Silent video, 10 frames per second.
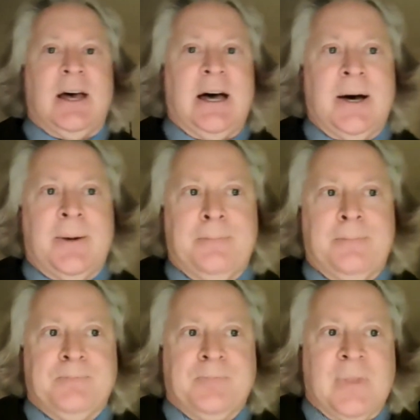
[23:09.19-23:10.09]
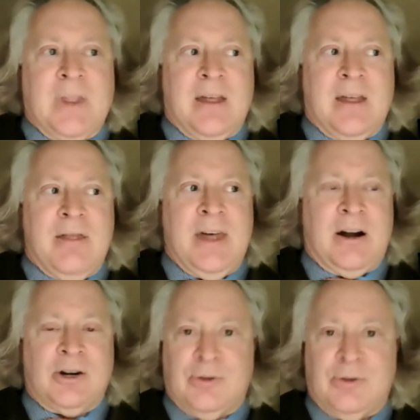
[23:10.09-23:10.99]
that
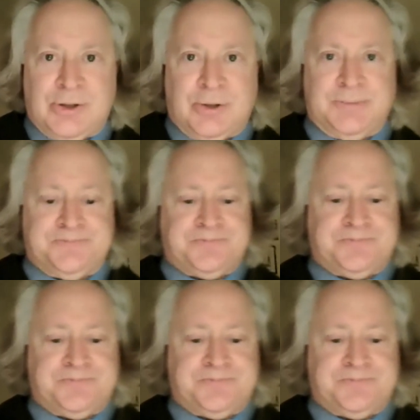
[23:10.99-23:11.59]
are crucial.